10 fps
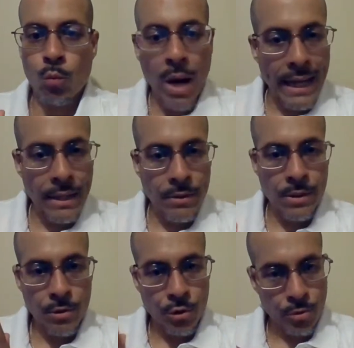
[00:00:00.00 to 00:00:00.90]

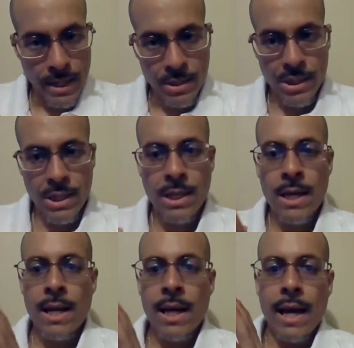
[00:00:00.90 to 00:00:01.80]
wild and crazy
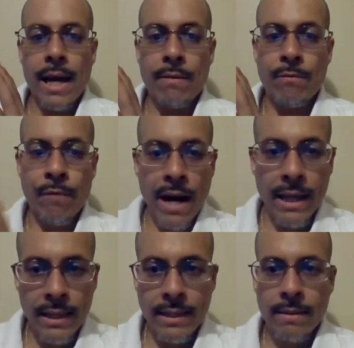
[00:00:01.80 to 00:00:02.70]
and
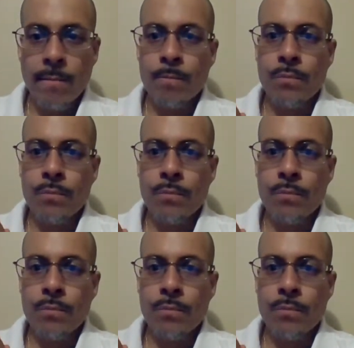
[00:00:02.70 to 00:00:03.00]
violent